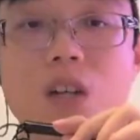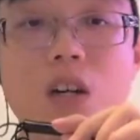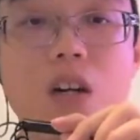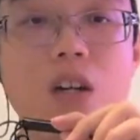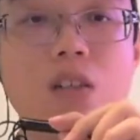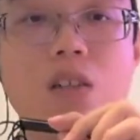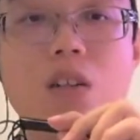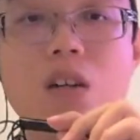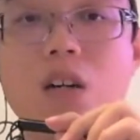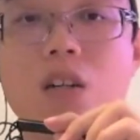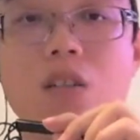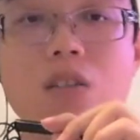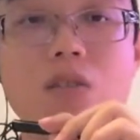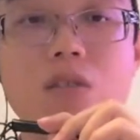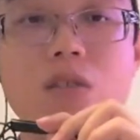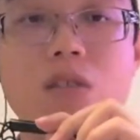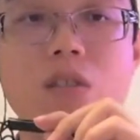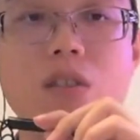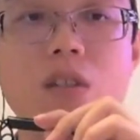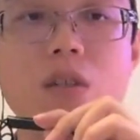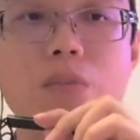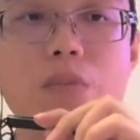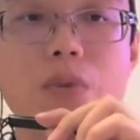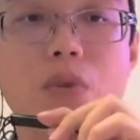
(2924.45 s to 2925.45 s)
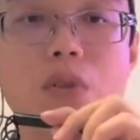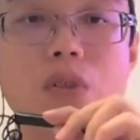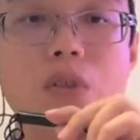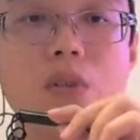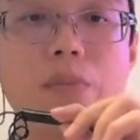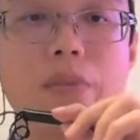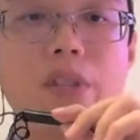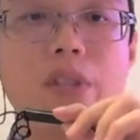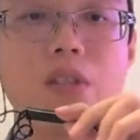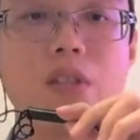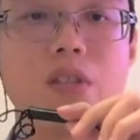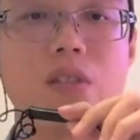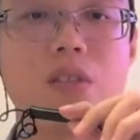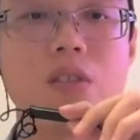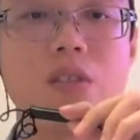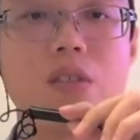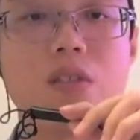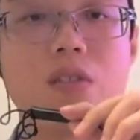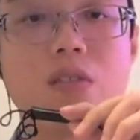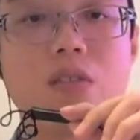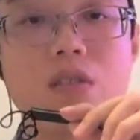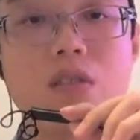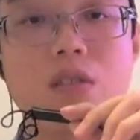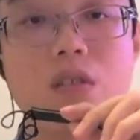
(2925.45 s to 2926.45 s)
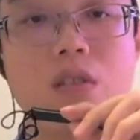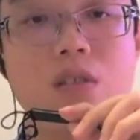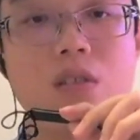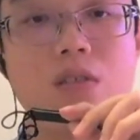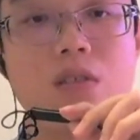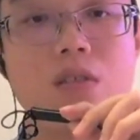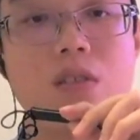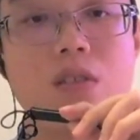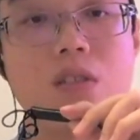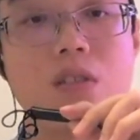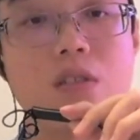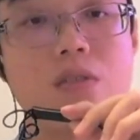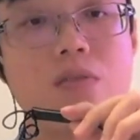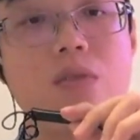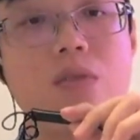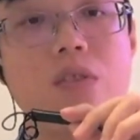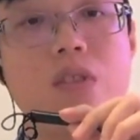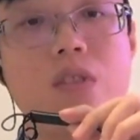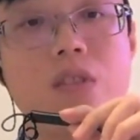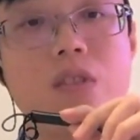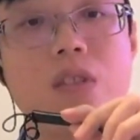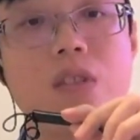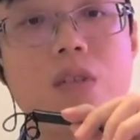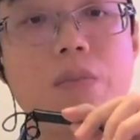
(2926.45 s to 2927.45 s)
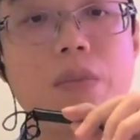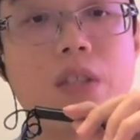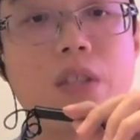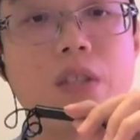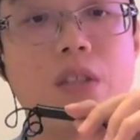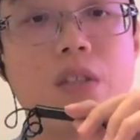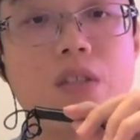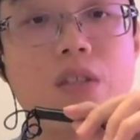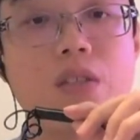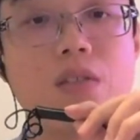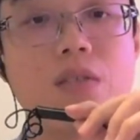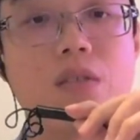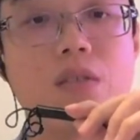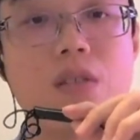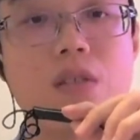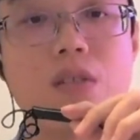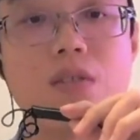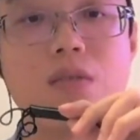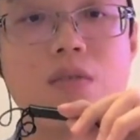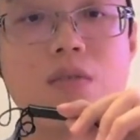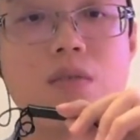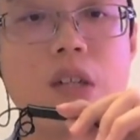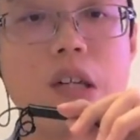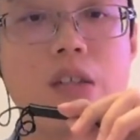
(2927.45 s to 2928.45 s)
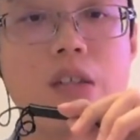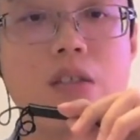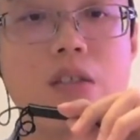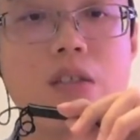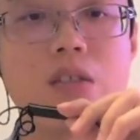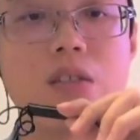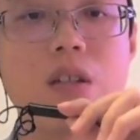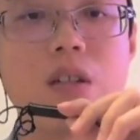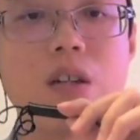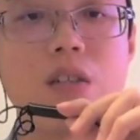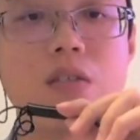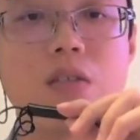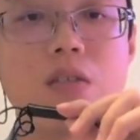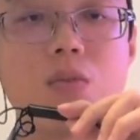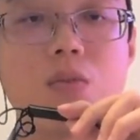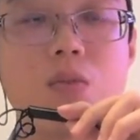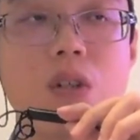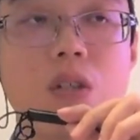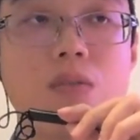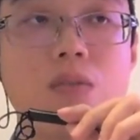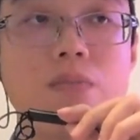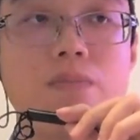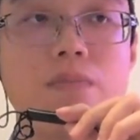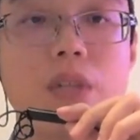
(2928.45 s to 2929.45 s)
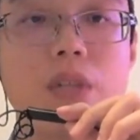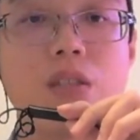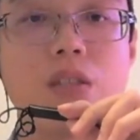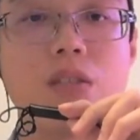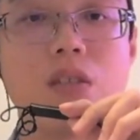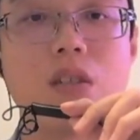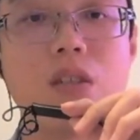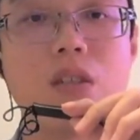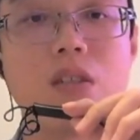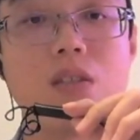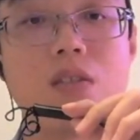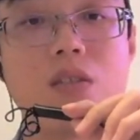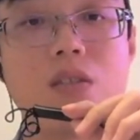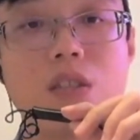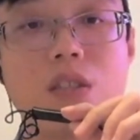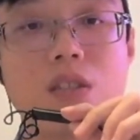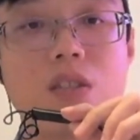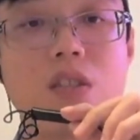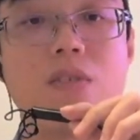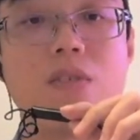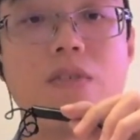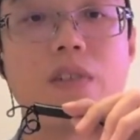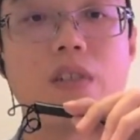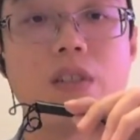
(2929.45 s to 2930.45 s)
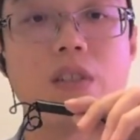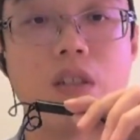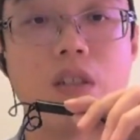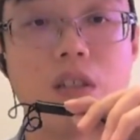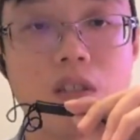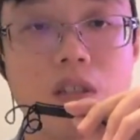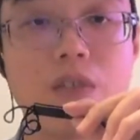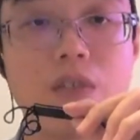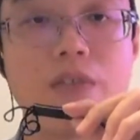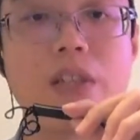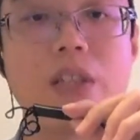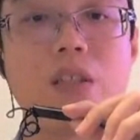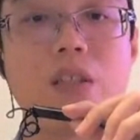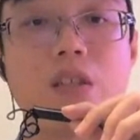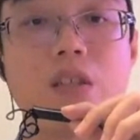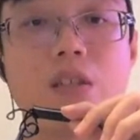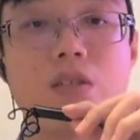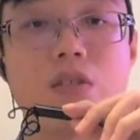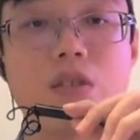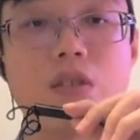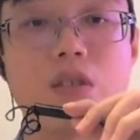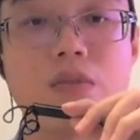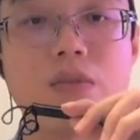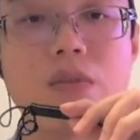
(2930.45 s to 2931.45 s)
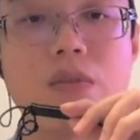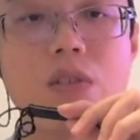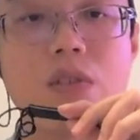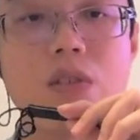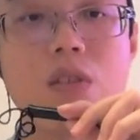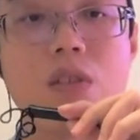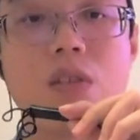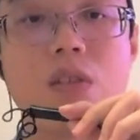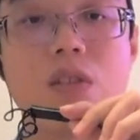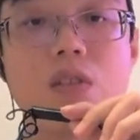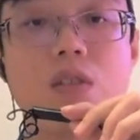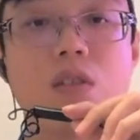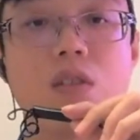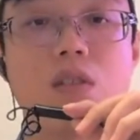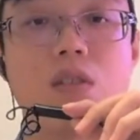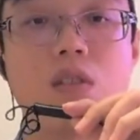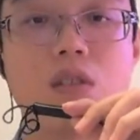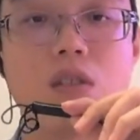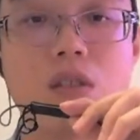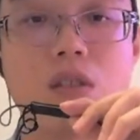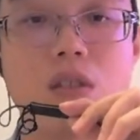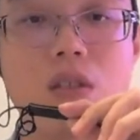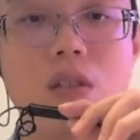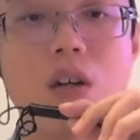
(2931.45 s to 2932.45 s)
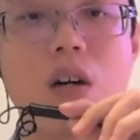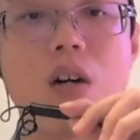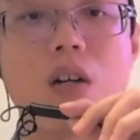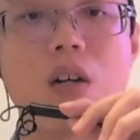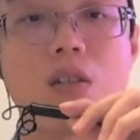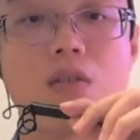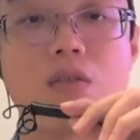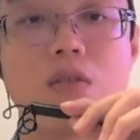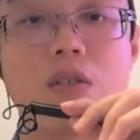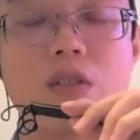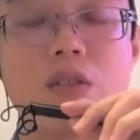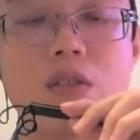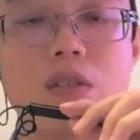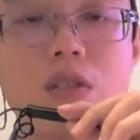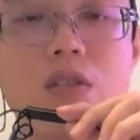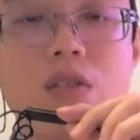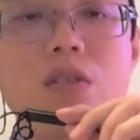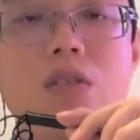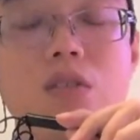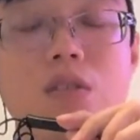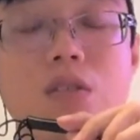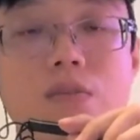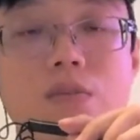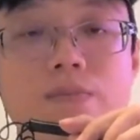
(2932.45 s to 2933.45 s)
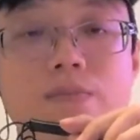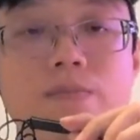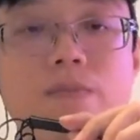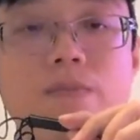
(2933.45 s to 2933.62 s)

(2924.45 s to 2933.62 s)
I agree. The portability is really limited, and I think that's one main disadvantage of the algorithms.